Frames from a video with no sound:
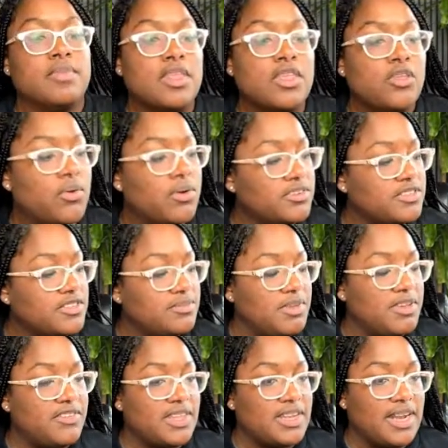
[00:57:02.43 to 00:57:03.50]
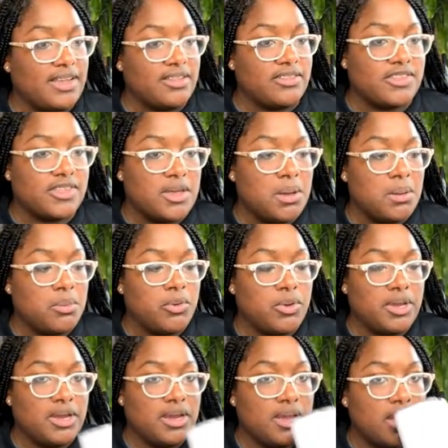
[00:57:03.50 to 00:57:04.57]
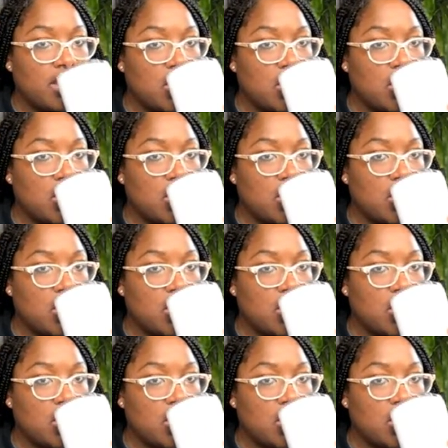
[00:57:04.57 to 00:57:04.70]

Yours is missing like the subquery.